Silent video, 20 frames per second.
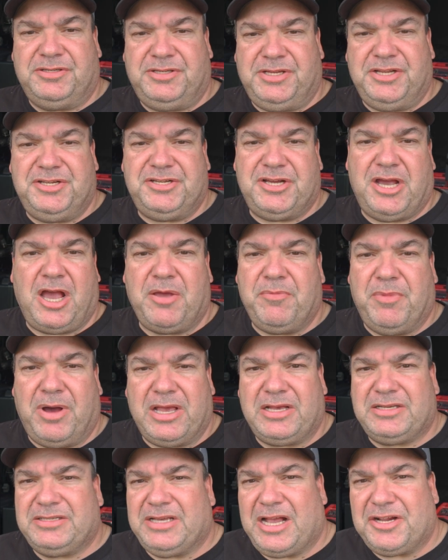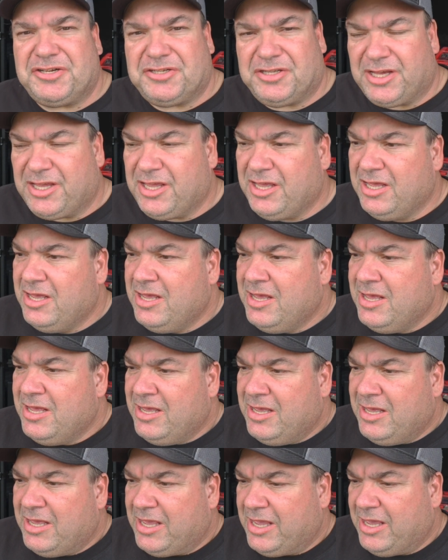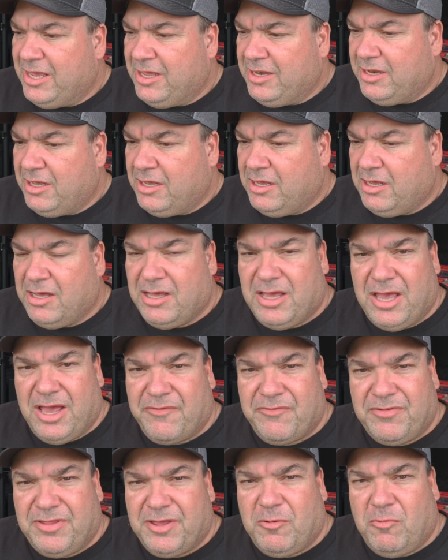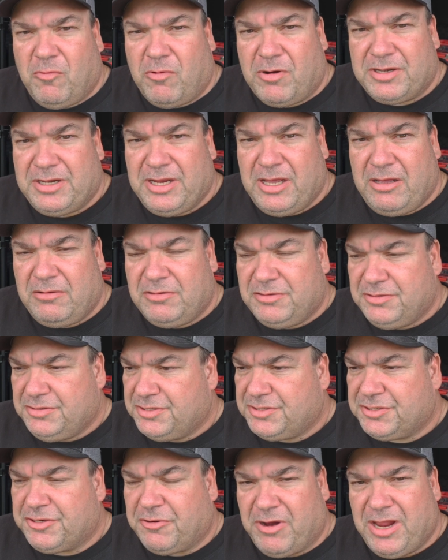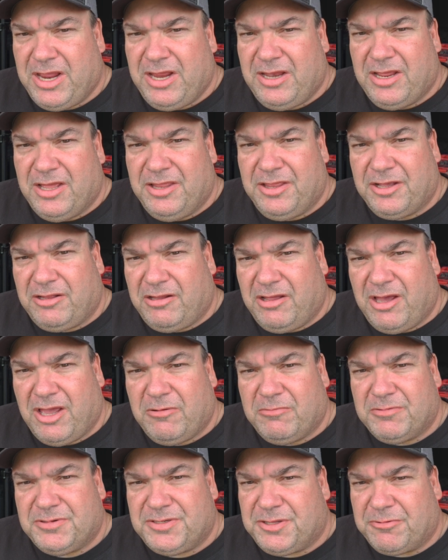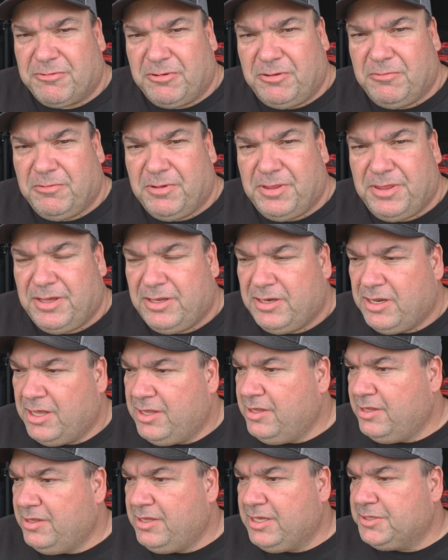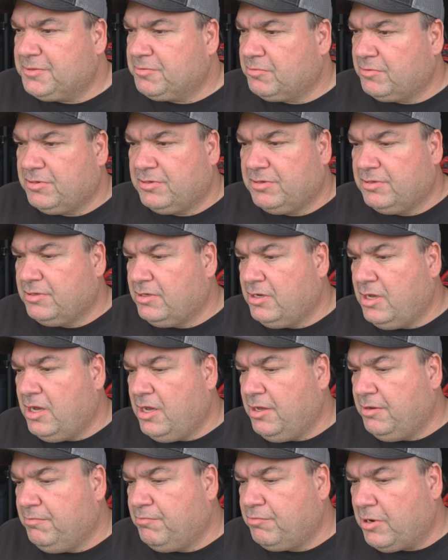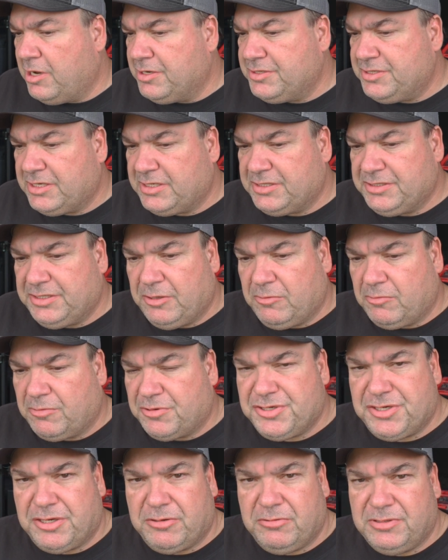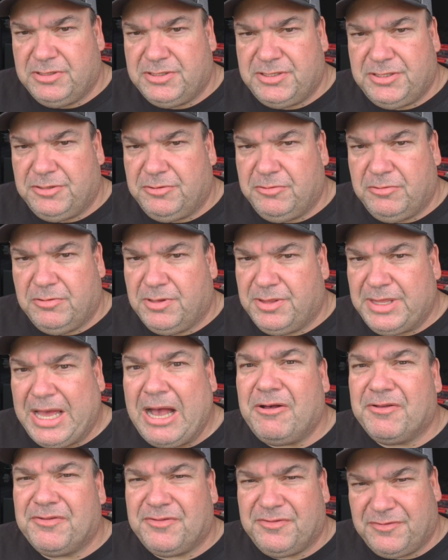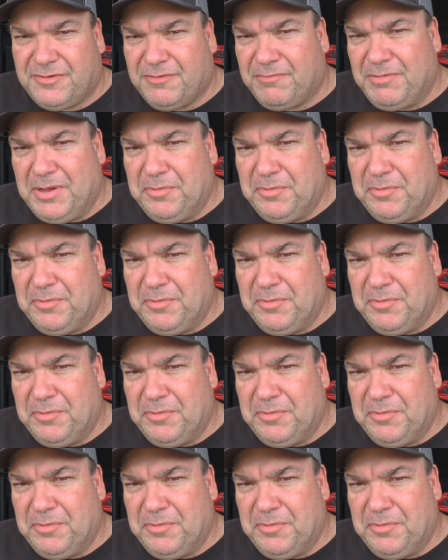these DJI mics actually. And everything worked out just great, and the client was thrilled with it. And these were projects that were shown to thousands of